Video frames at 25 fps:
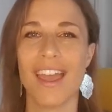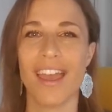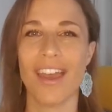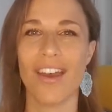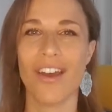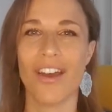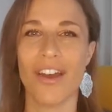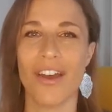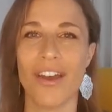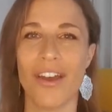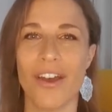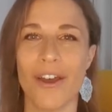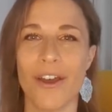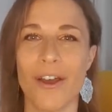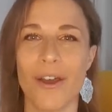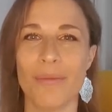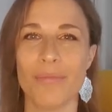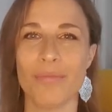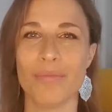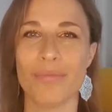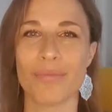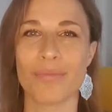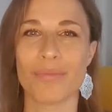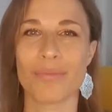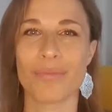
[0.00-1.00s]

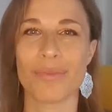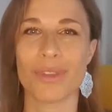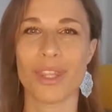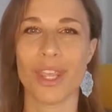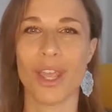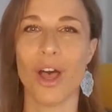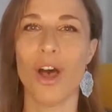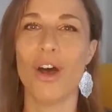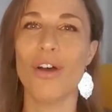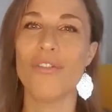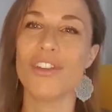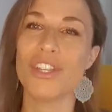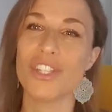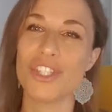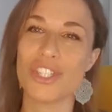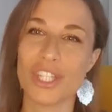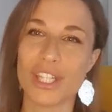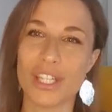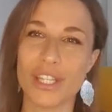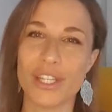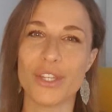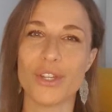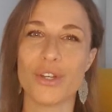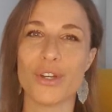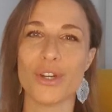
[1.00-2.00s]
um,
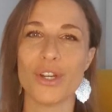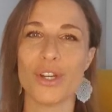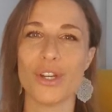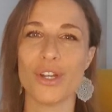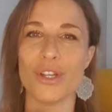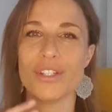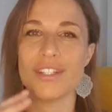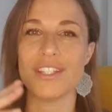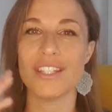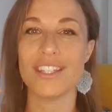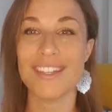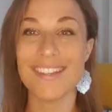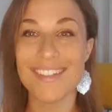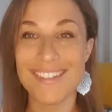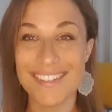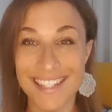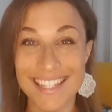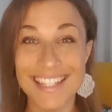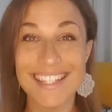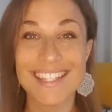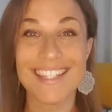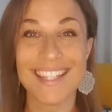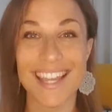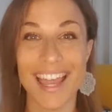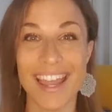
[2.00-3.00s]
obviously your the
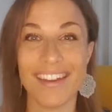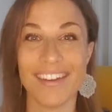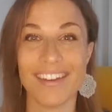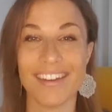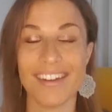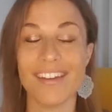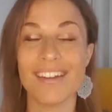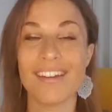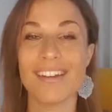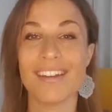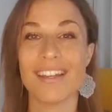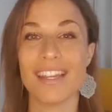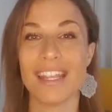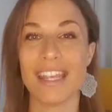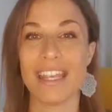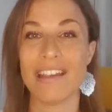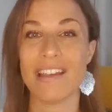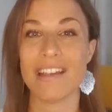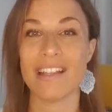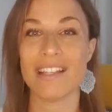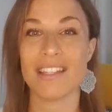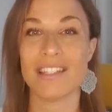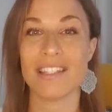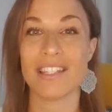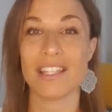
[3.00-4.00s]
descendant
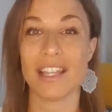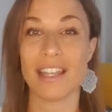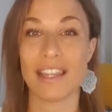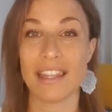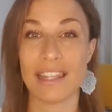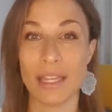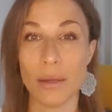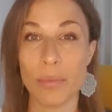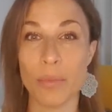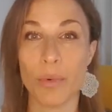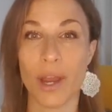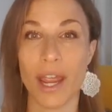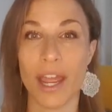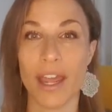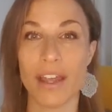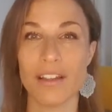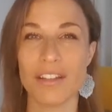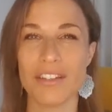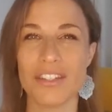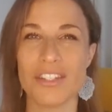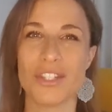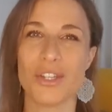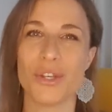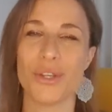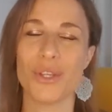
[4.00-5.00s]
is Libra
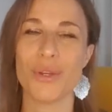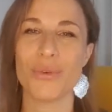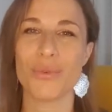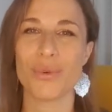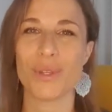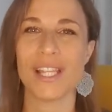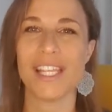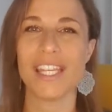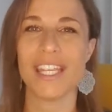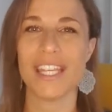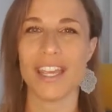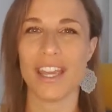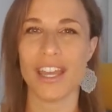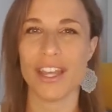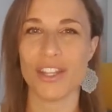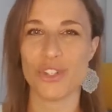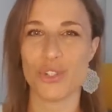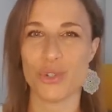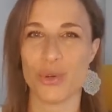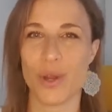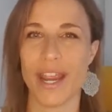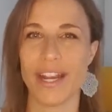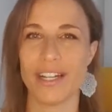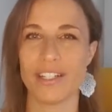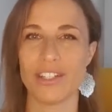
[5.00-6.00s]
so you're really
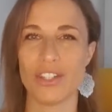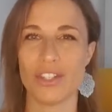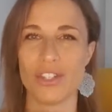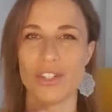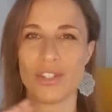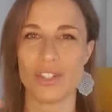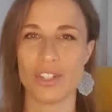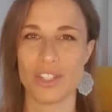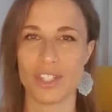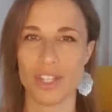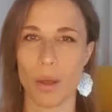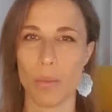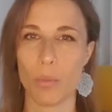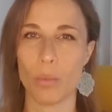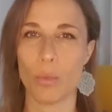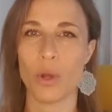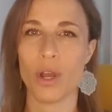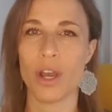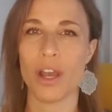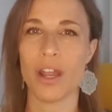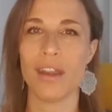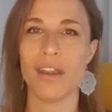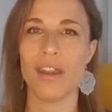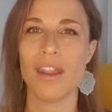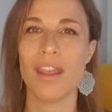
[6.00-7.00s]
attracted to
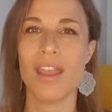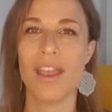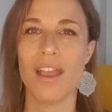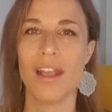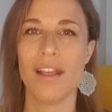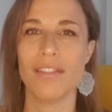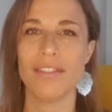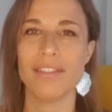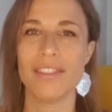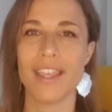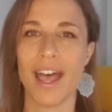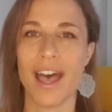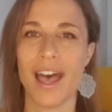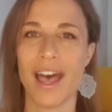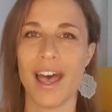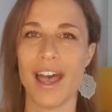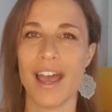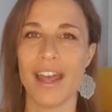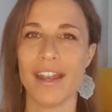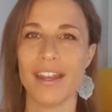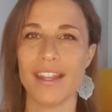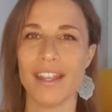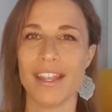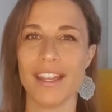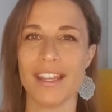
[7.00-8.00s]
someone
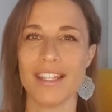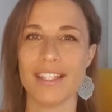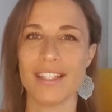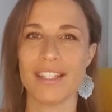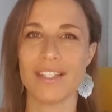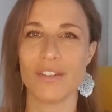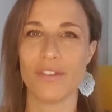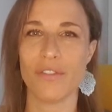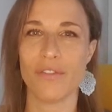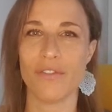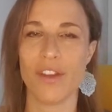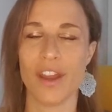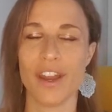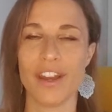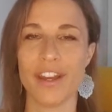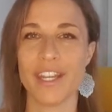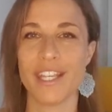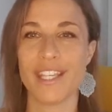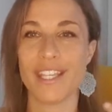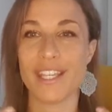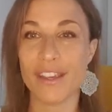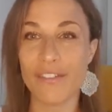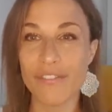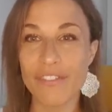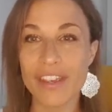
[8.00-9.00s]
that is very
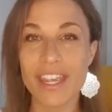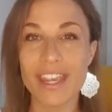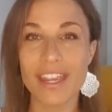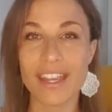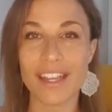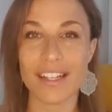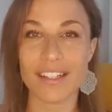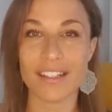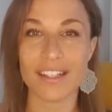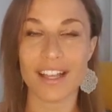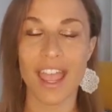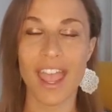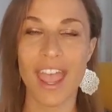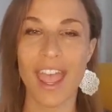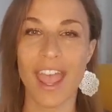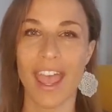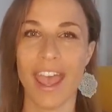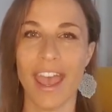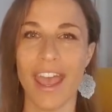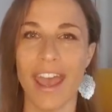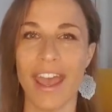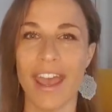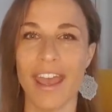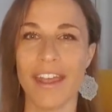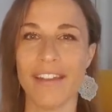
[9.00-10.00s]
giving
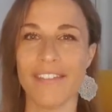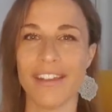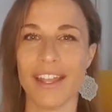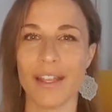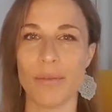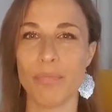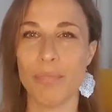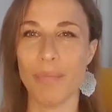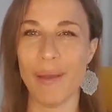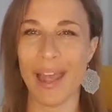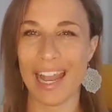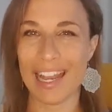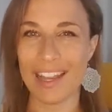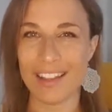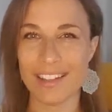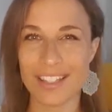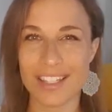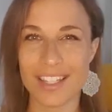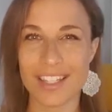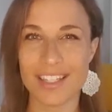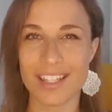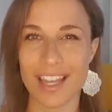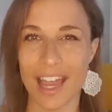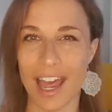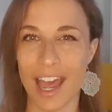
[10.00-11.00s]
and that
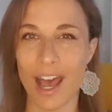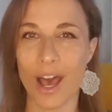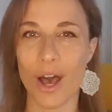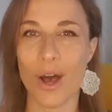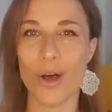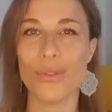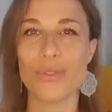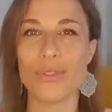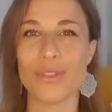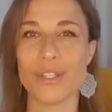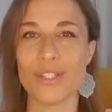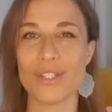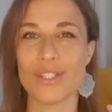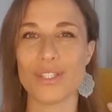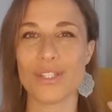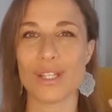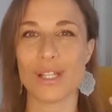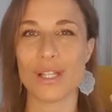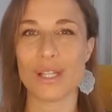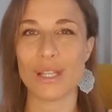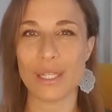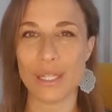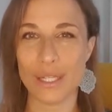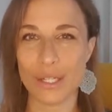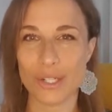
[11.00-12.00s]
balances out these
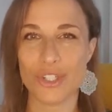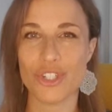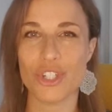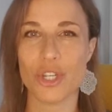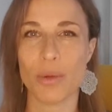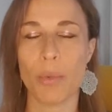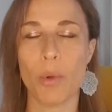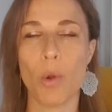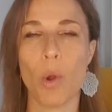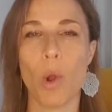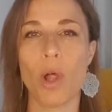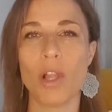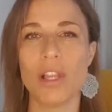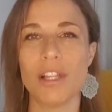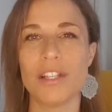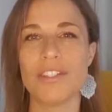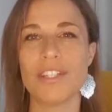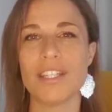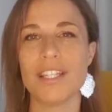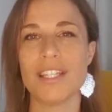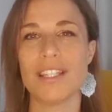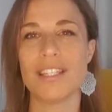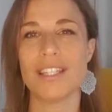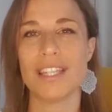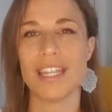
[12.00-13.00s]
leadership
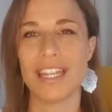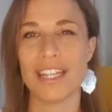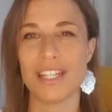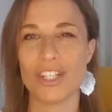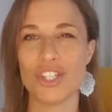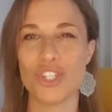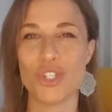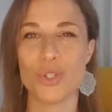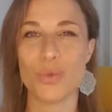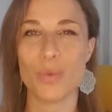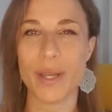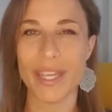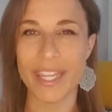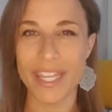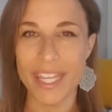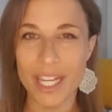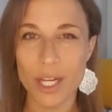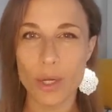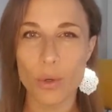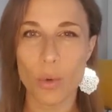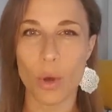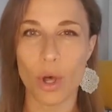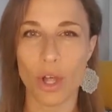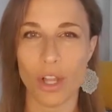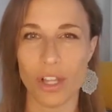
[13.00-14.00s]
qualities into
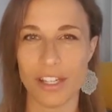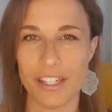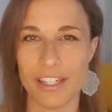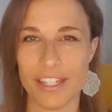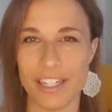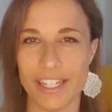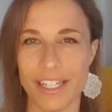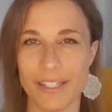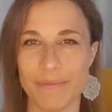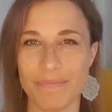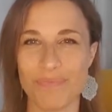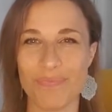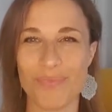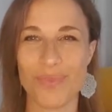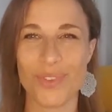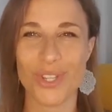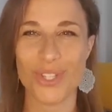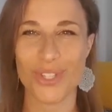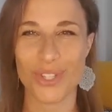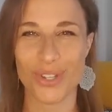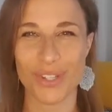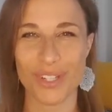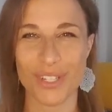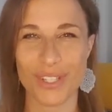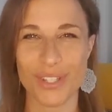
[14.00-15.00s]
equality
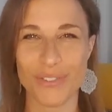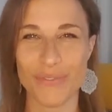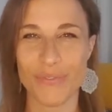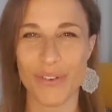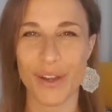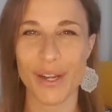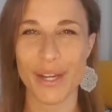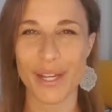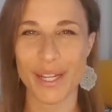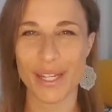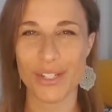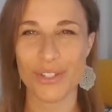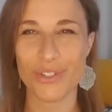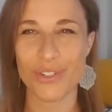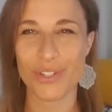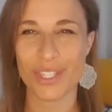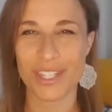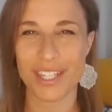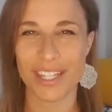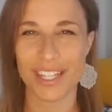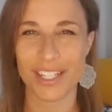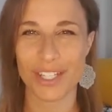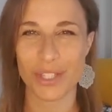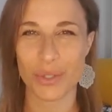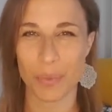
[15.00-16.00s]
so this is very
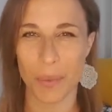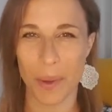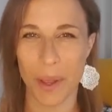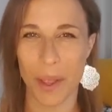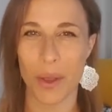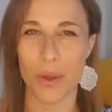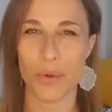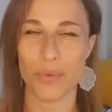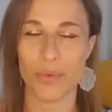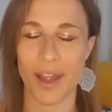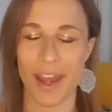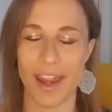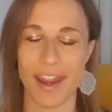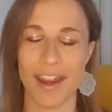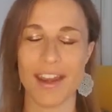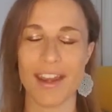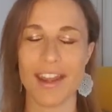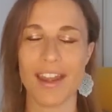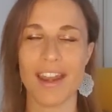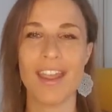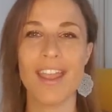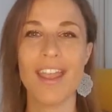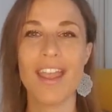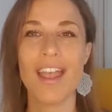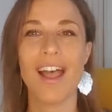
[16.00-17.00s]
interesting as well,
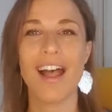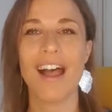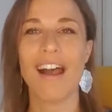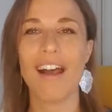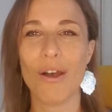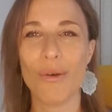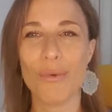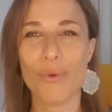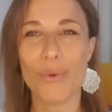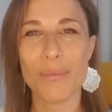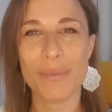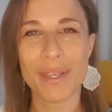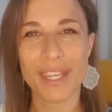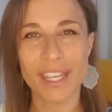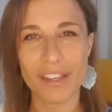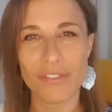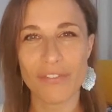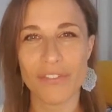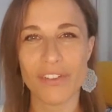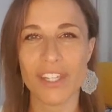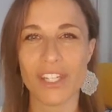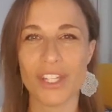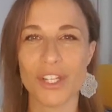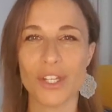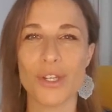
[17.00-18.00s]
right? I will make a
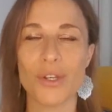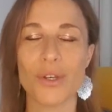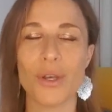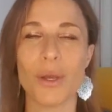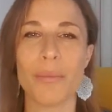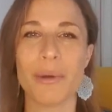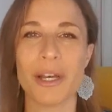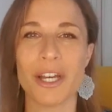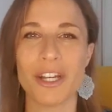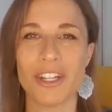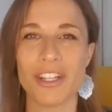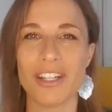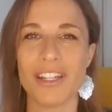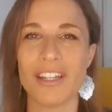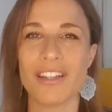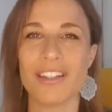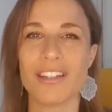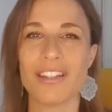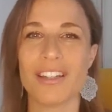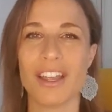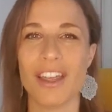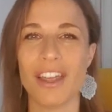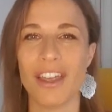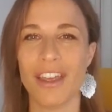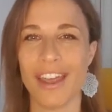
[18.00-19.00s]
video about it
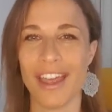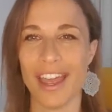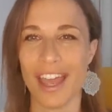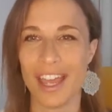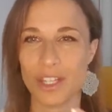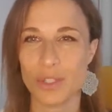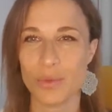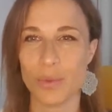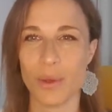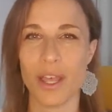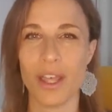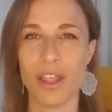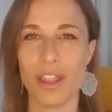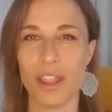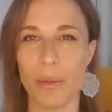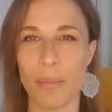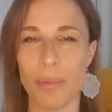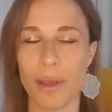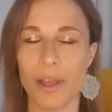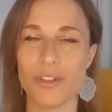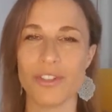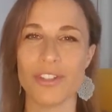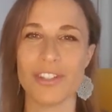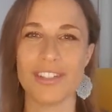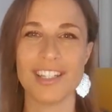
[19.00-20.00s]
uh, as well,
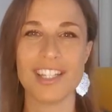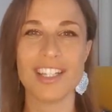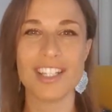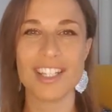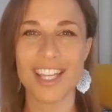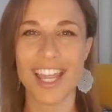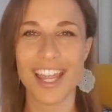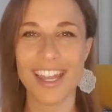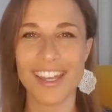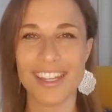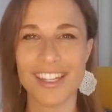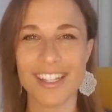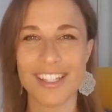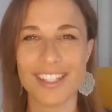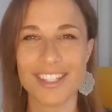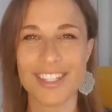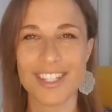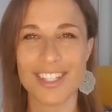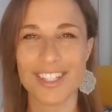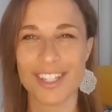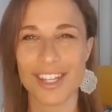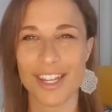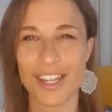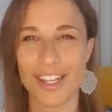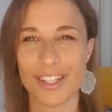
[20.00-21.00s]
about the
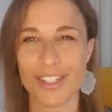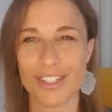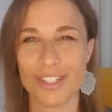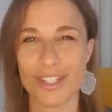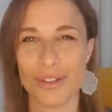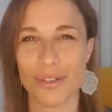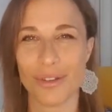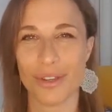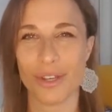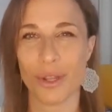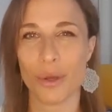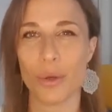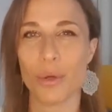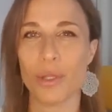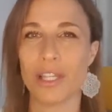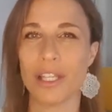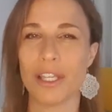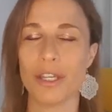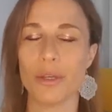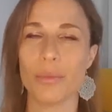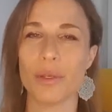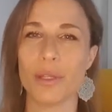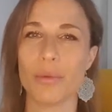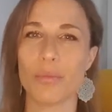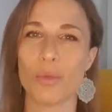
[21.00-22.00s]
descendants, uh, so you know a
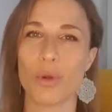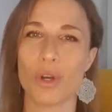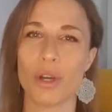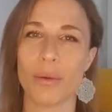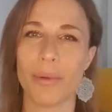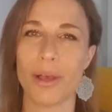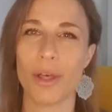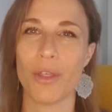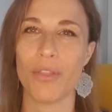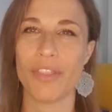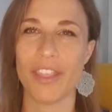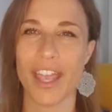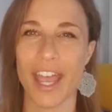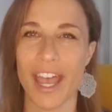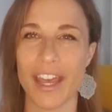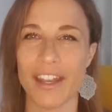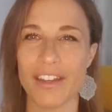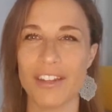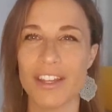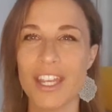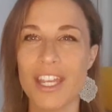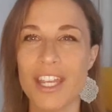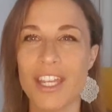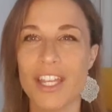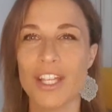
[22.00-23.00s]
little bit more about that.
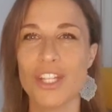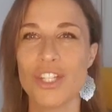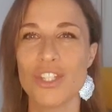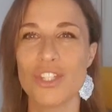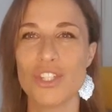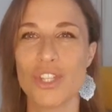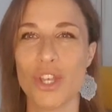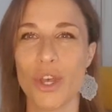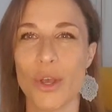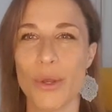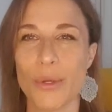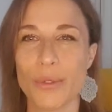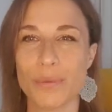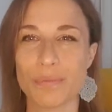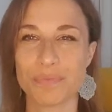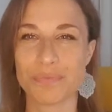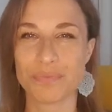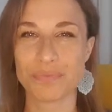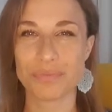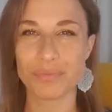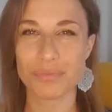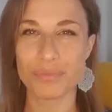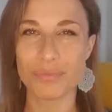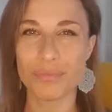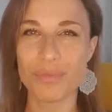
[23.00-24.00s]
So
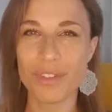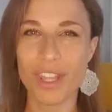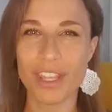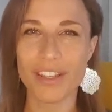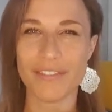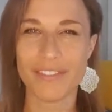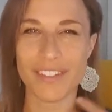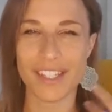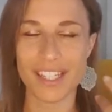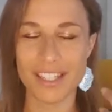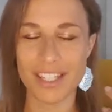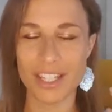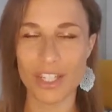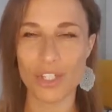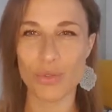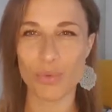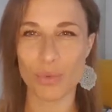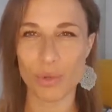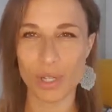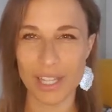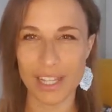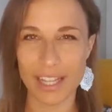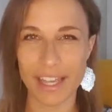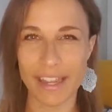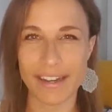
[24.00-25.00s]
this is
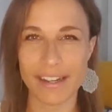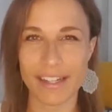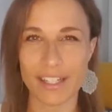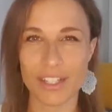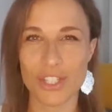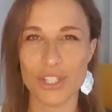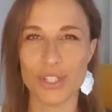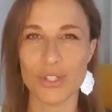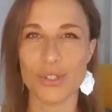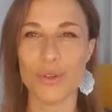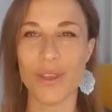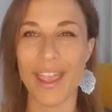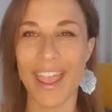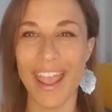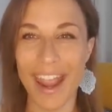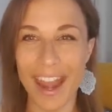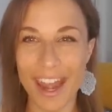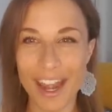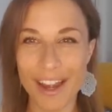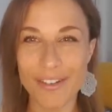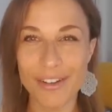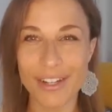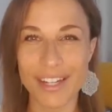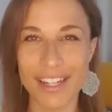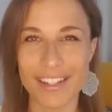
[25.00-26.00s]
related to
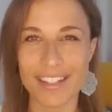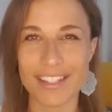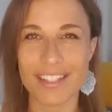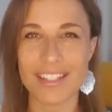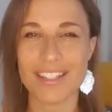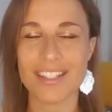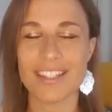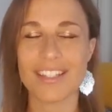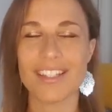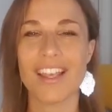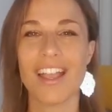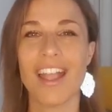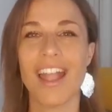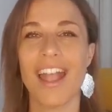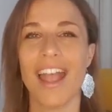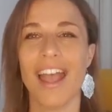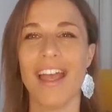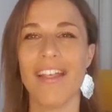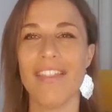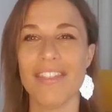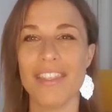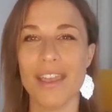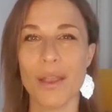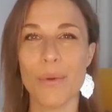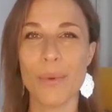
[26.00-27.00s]
Aries.
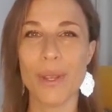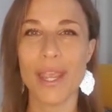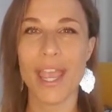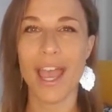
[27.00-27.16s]
And then we